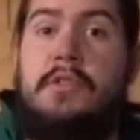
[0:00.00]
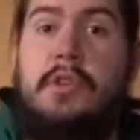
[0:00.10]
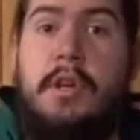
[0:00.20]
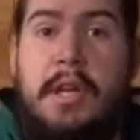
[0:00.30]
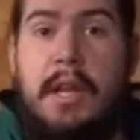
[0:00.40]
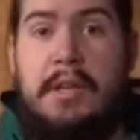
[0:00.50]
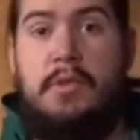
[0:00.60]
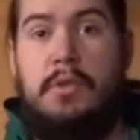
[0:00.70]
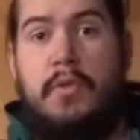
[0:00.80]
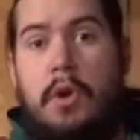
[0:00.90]
So you're going to get like
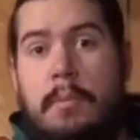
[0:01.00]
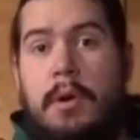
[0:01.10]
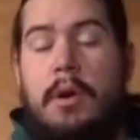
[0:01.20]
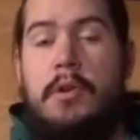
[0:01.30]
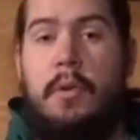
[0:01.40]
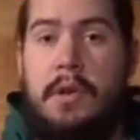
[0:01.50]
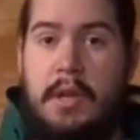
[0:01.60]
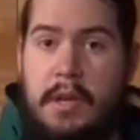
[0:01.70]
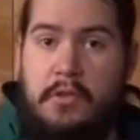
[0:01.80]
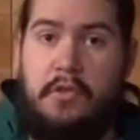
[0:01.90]
suits of armor, you're going to
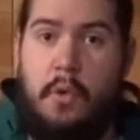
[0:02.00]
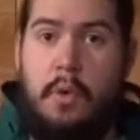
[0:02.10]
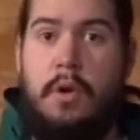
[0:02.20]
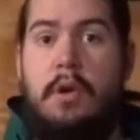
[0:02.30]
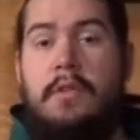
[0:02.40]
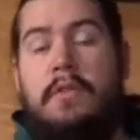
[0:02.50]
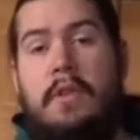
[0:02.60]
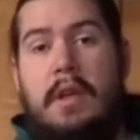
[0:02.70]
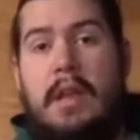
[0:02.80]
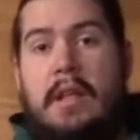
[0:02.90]
get nice swords,
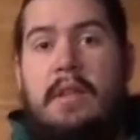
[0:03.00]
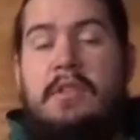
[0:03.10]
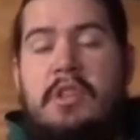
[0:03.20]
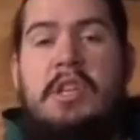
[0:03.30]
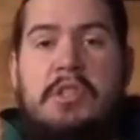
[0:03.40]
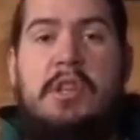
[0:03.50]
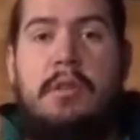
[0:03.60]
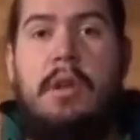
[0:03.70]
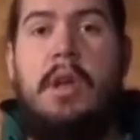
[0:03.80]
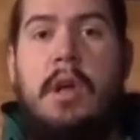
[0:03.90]

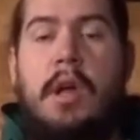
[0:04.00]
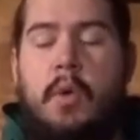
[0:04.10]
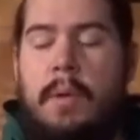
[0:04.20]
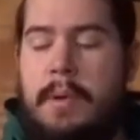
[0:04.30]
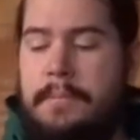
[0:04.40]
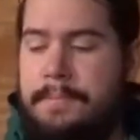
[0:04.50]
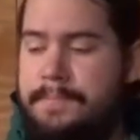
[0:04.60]
decent equipment.